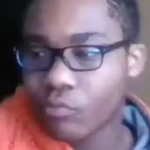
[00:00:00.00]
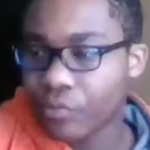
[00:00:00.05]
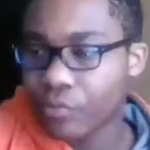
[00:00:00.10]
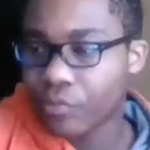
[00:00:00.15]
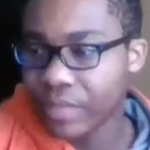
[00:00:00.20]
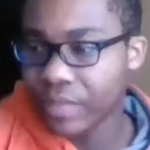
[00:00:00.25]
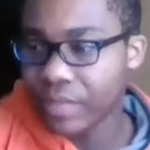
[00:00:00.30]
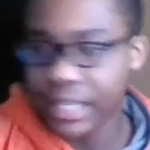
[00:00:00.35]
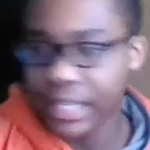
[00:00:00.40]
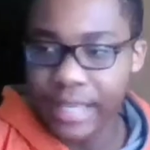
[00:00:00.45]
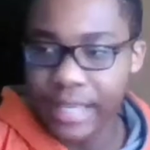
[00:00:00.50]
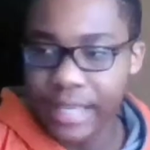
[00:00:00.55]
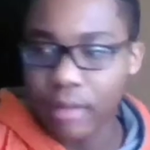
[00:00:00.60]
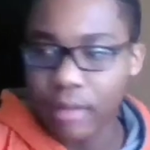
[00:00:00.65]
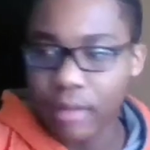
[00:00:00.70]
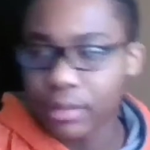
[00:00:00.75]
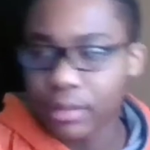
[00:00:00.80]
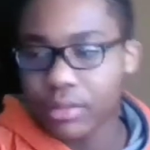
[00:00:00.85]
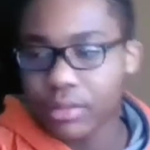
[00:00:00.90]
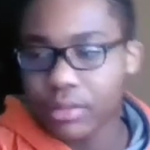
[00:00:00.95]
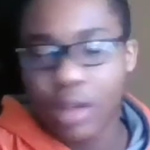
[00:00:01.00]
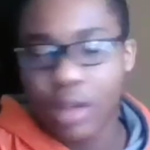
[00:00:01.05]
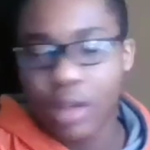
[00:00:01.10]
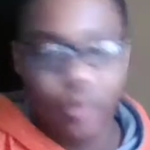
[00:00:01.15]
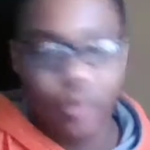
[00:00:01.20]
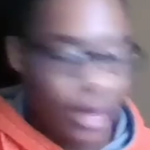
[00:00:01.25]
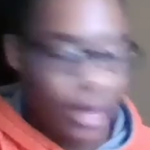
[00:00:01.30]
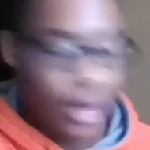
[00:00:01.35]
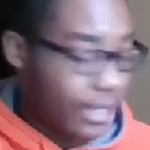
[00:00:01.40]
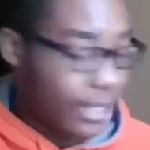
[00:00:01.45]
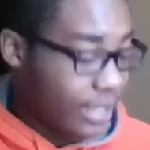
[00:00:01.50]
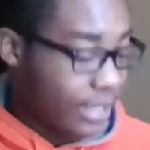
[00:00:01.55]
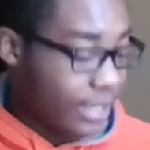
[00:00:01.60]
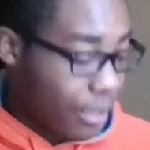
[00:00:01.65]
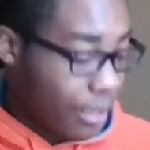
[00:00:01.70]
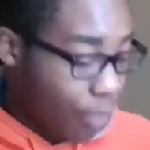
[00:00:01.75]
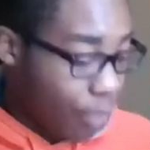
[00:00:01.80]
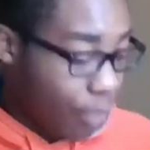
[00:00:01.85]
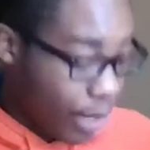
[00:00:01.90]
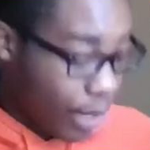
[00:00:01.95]
didn't download the software. I didn't see a
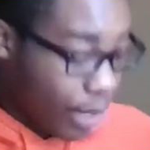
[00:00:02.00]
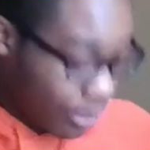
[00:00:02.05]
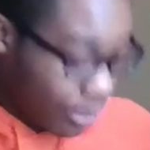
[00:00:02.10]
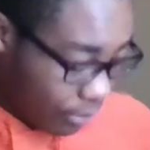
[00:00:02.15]
point,